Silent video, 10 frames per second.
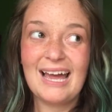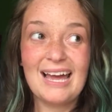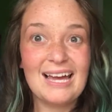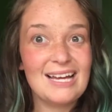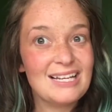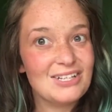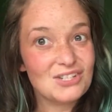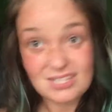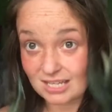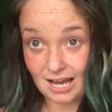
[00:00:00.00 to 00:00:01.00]
And he
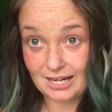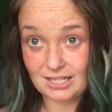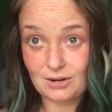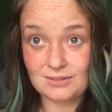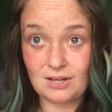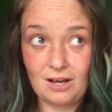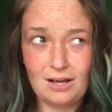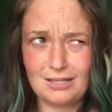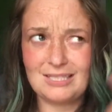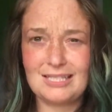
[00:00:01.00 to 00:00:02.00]
just kind of goes
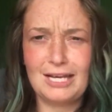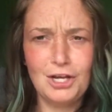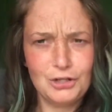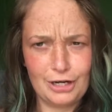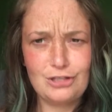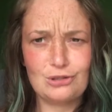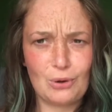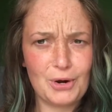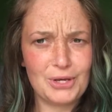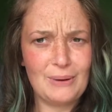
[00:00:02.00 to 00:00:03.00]
on, and he's like, nice
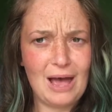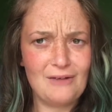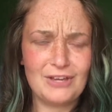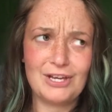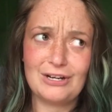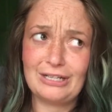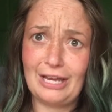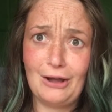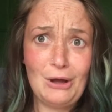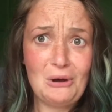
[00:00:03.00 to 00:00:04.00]
store you have here,
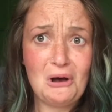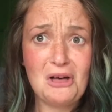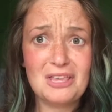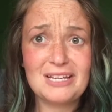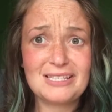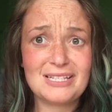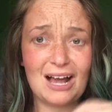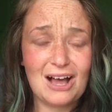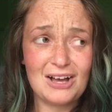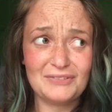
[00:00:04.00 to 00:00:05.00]
like all this
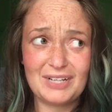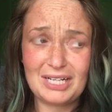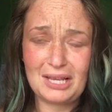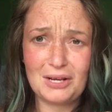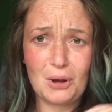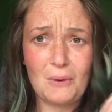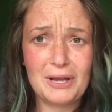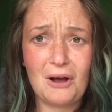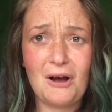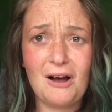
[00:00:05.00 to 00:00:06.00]
stuff, and like
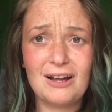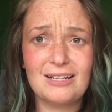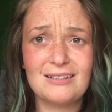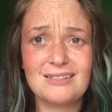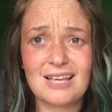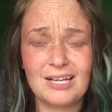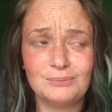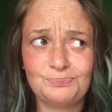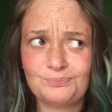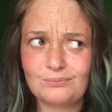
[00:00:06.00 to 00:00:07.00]
going on, and he's like,
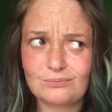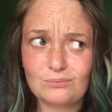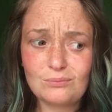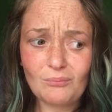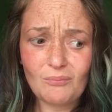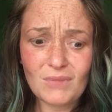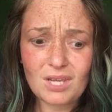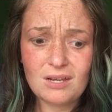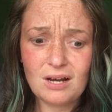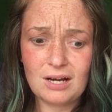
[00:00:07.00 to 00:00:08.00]

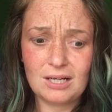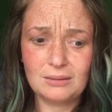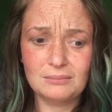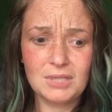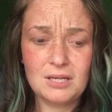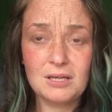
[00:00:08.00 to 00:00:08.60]
well,